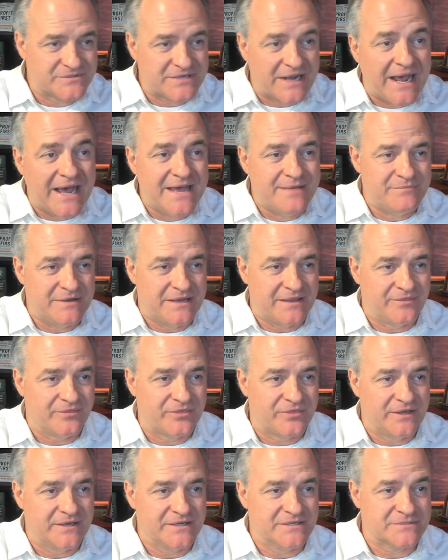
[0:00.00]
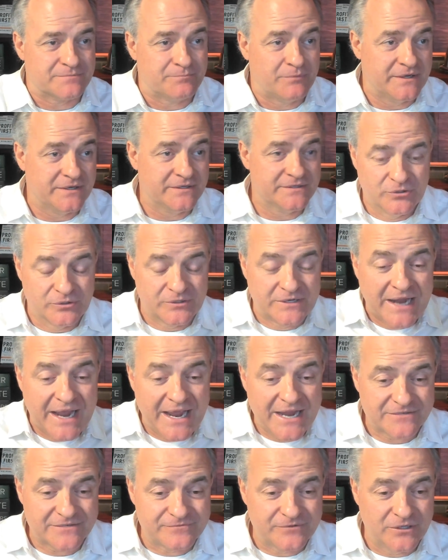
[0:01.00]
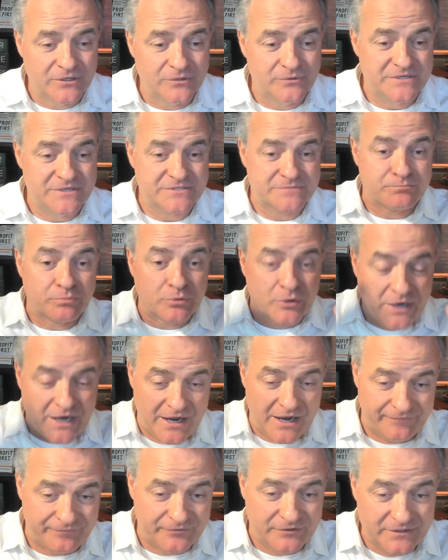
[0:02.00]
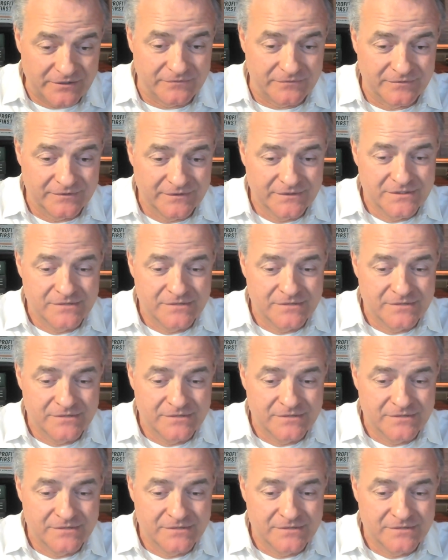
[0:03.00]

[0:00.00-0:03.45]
timing things, but your cash flow is profit